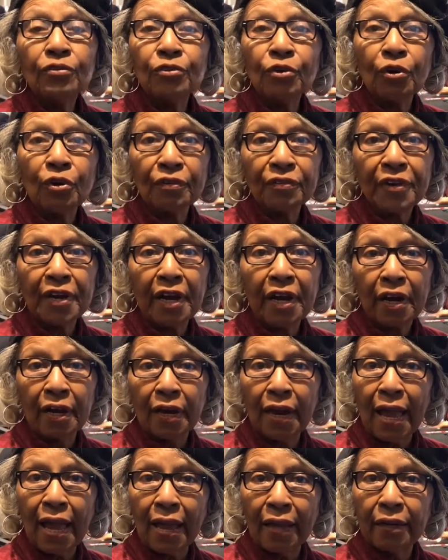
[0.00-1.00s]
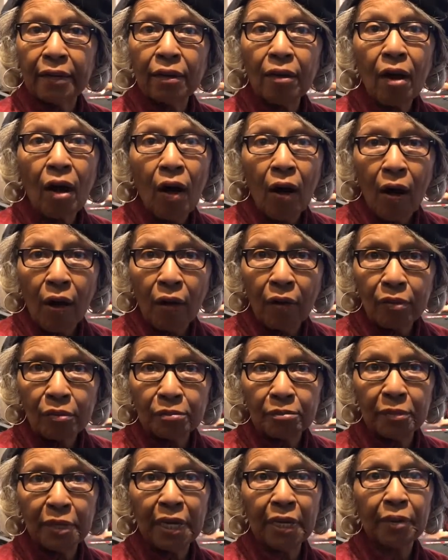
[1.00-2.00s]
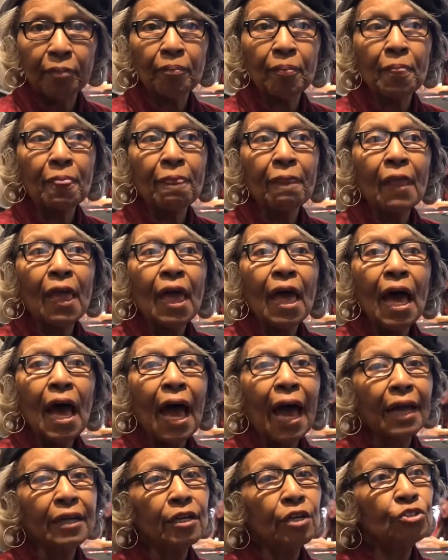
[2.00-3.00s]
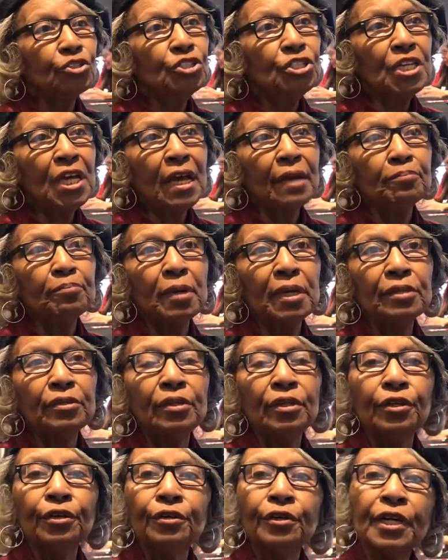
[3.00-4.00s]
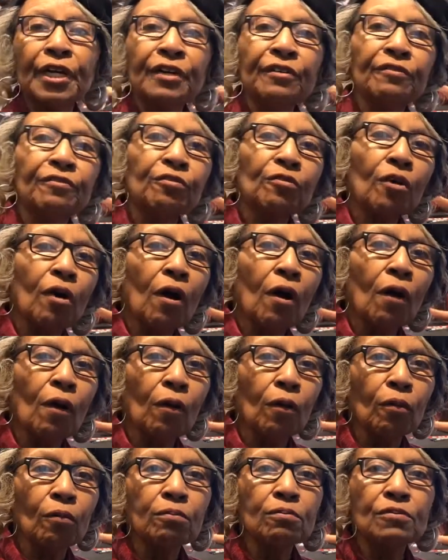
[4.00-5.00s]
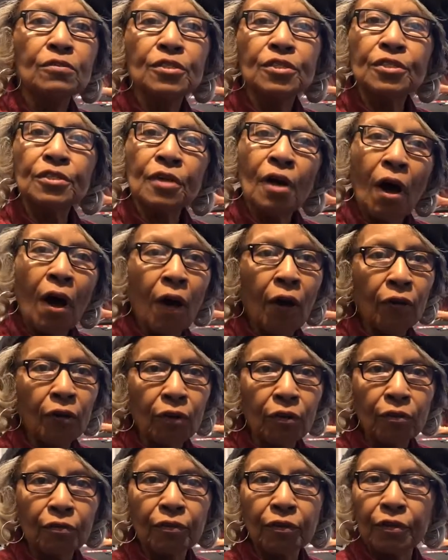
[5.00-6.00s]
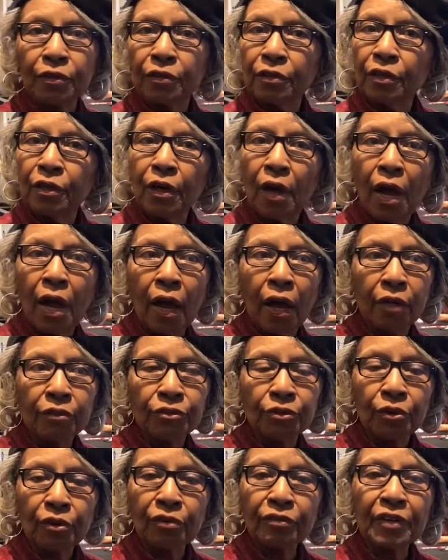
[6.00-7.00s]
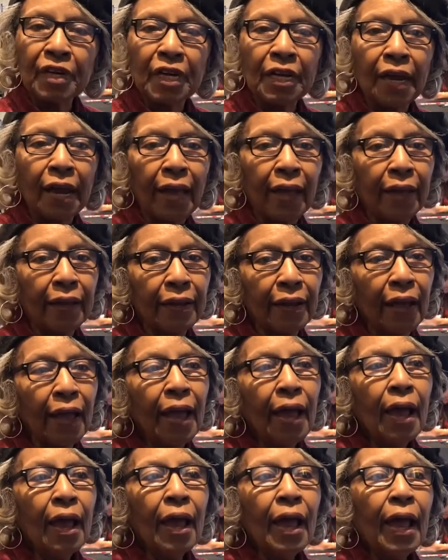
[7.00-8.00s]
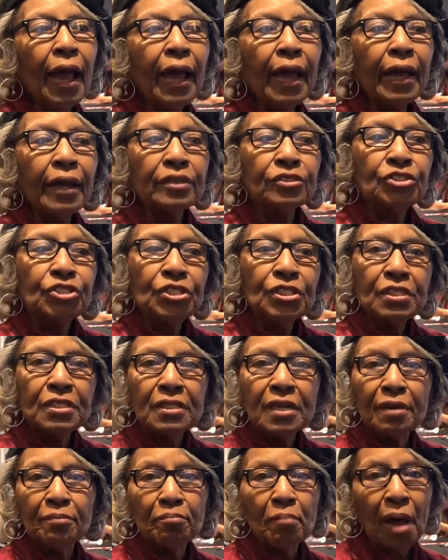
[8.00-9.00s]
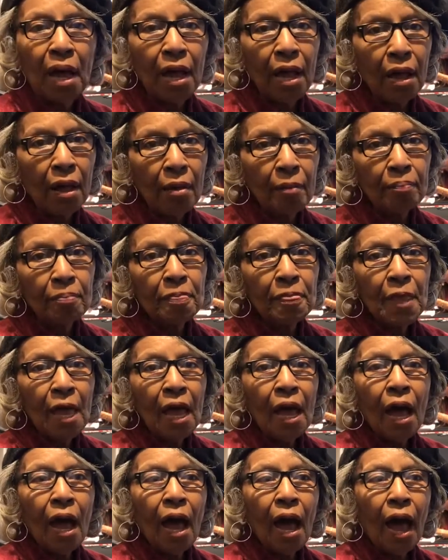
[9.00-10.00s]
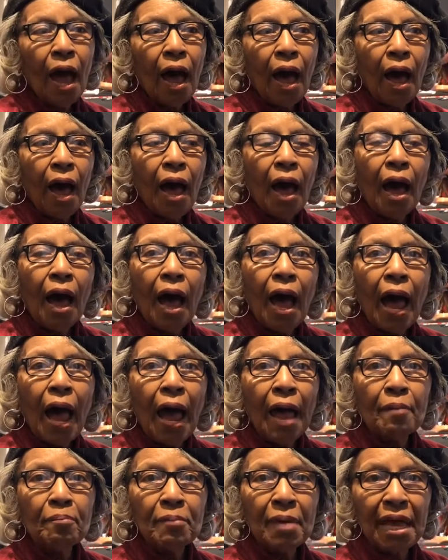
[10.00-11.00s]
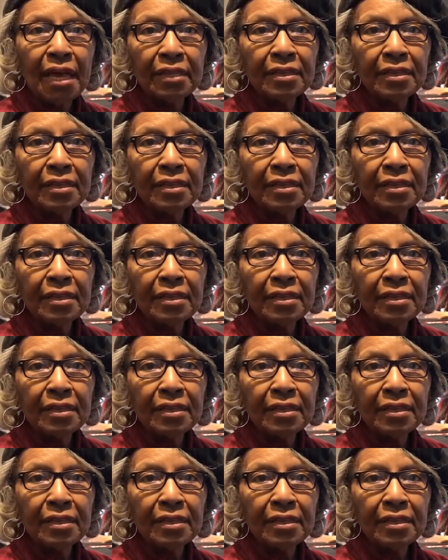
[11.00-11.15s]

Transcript: North Carolina, called me. I know she had been looking for homes all over North Carolina. And she said, Mom, I